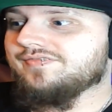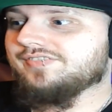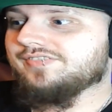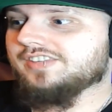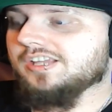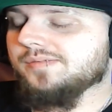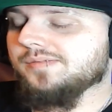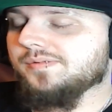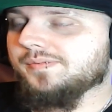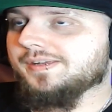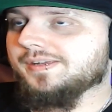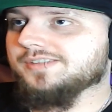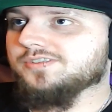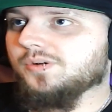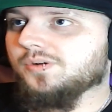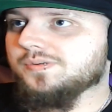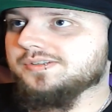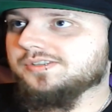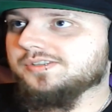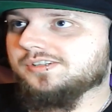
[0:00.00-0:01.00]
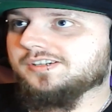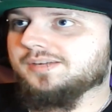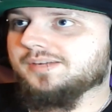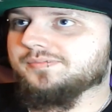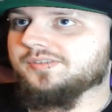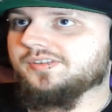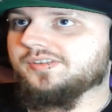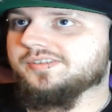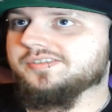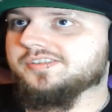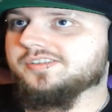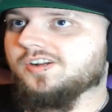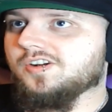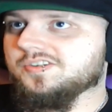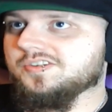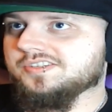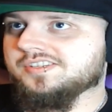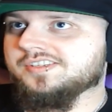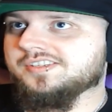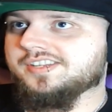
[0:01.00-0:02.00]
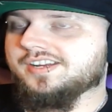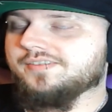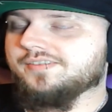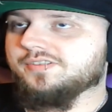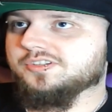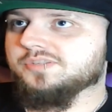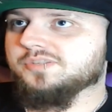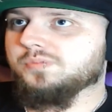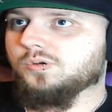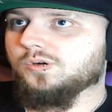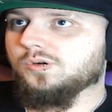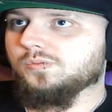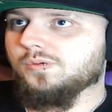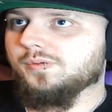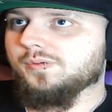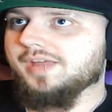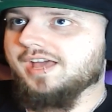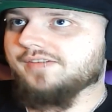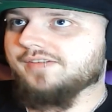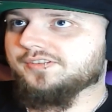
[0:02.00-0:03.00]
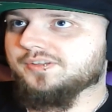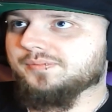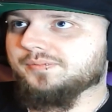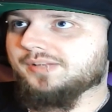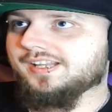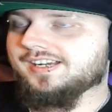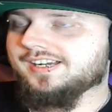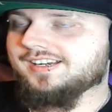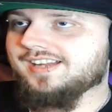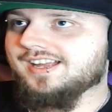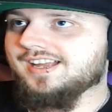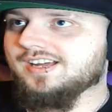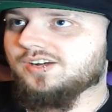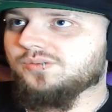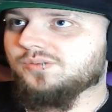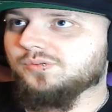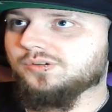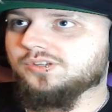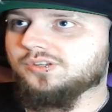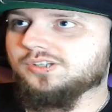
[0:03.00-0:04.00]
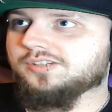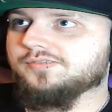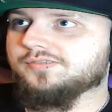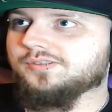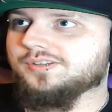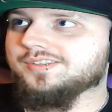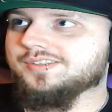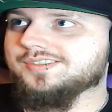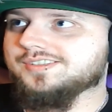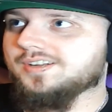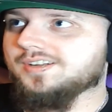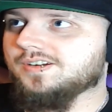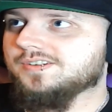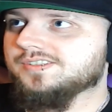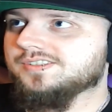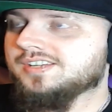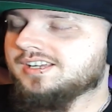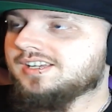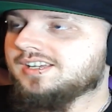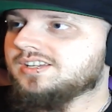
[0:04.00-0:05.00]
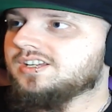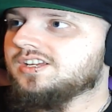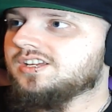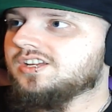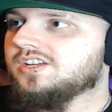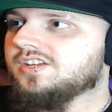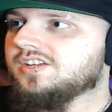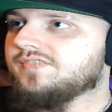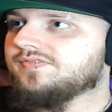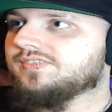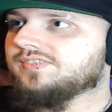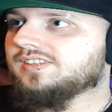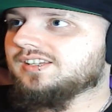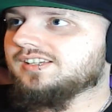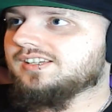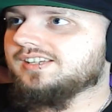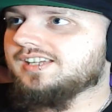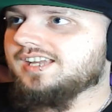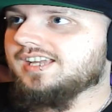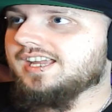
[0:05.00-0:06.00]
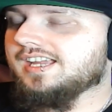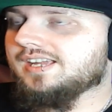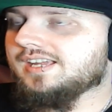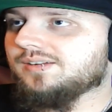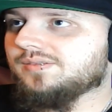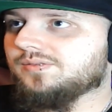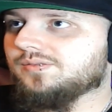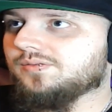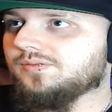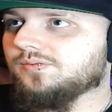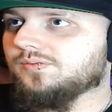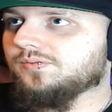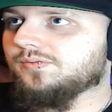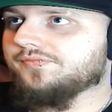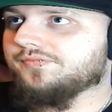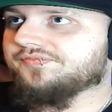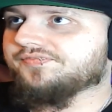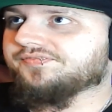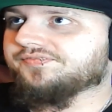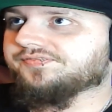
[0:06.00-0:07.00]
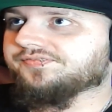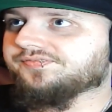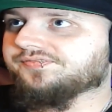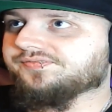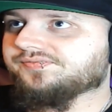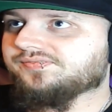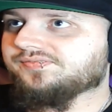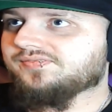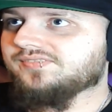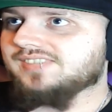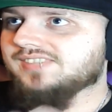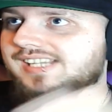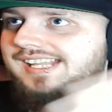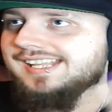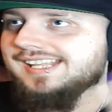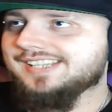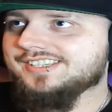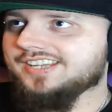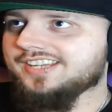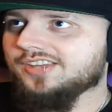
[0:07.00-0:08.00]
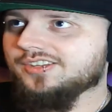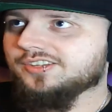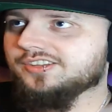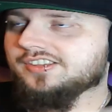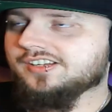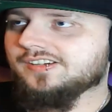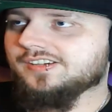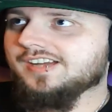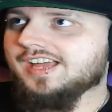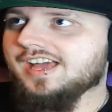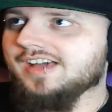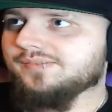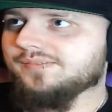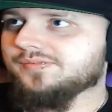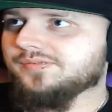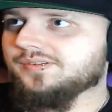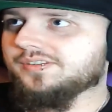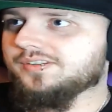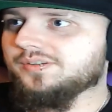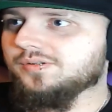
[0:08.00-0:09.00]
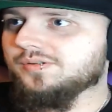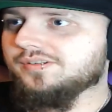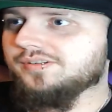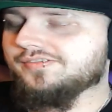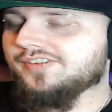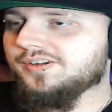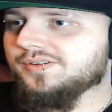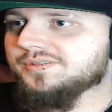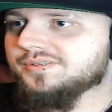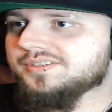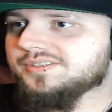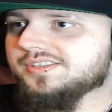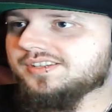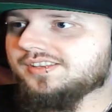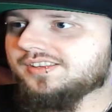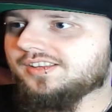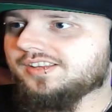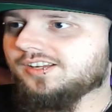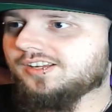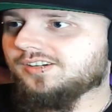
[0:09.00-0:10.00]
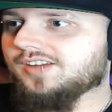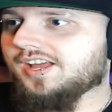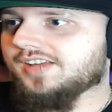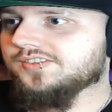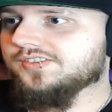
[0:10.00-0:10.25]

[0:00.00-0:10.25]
Human beings are always looking up to the stars. Instead of exploring what we have on the planet now, we're looking for the stars. And that's the other theory I have with UFOs. They're not